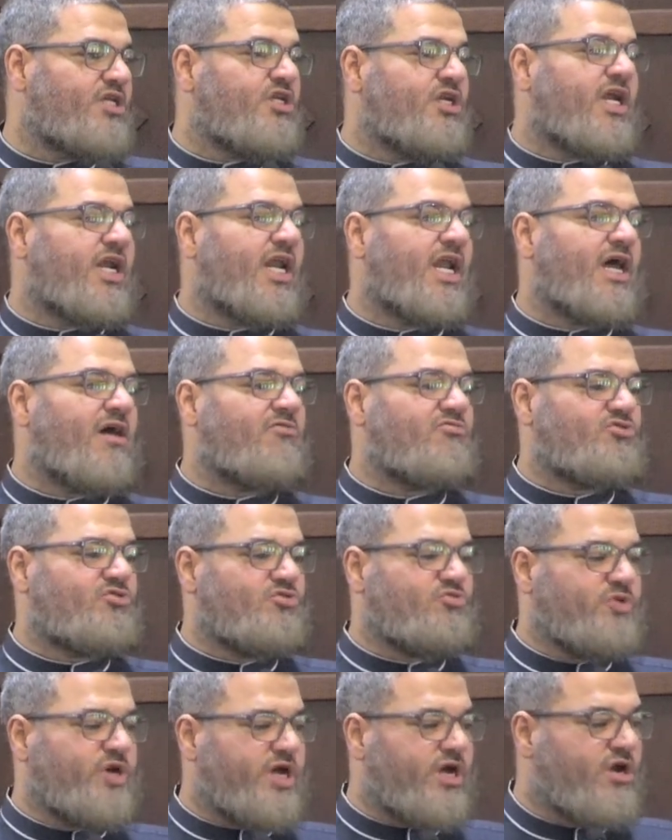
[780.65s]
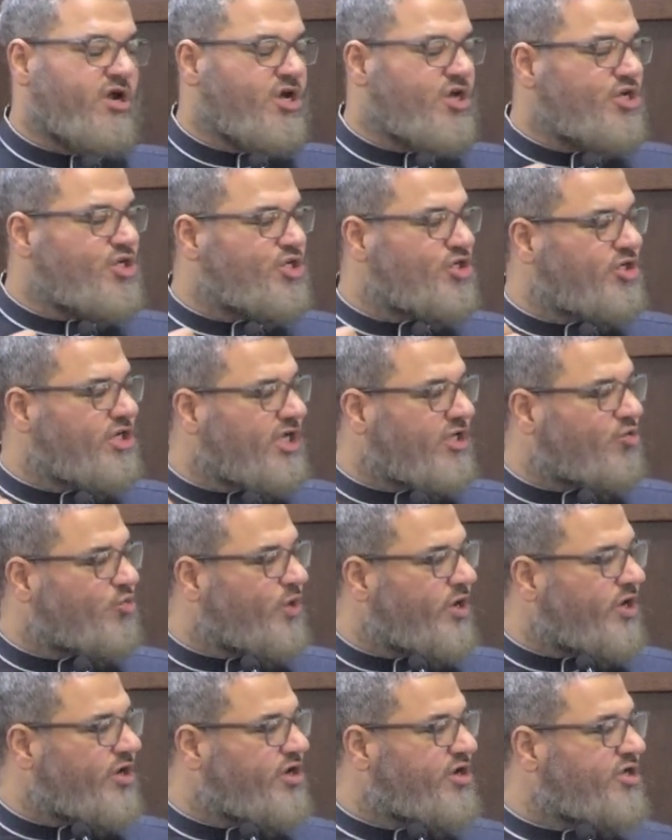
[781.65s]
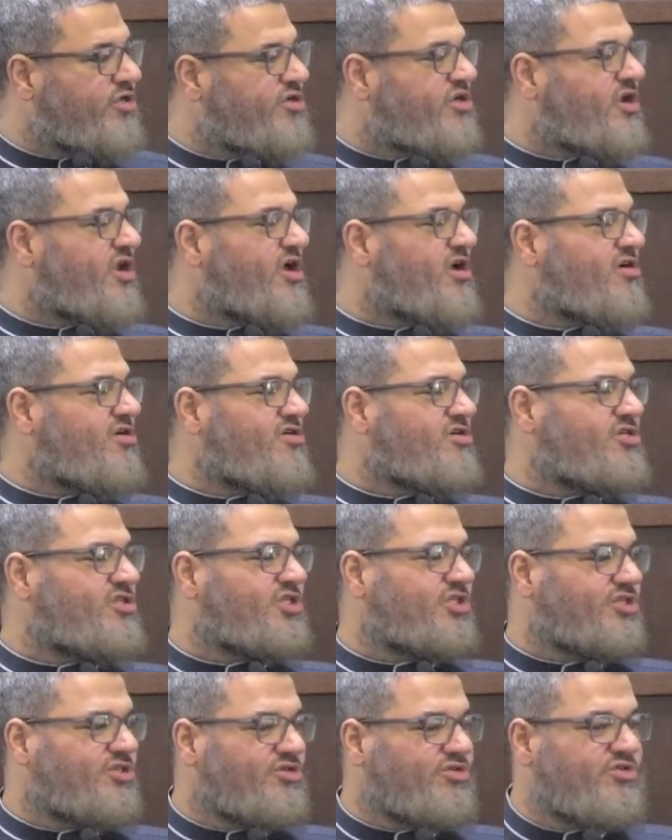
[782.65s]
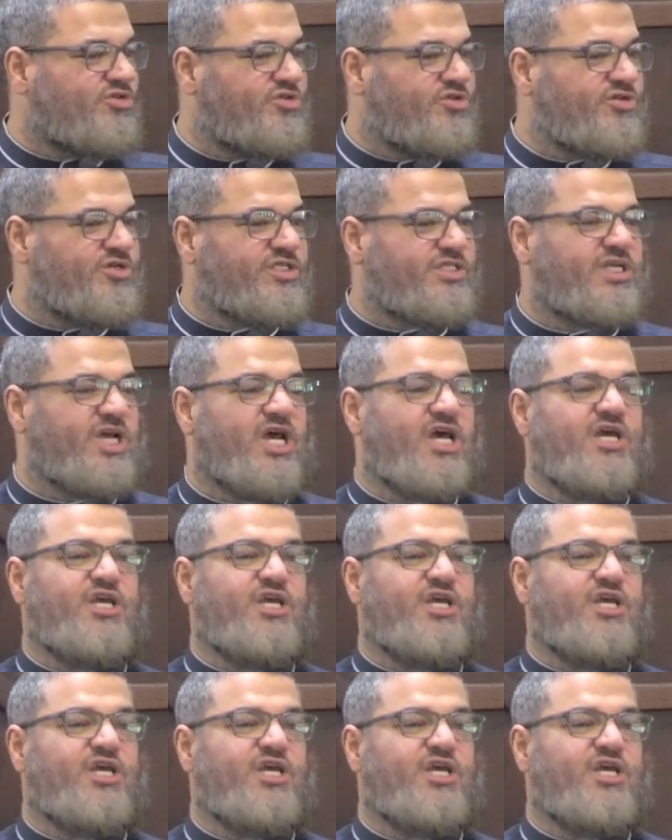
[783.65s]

You're not allowed to you should not wear good clothes. You do this.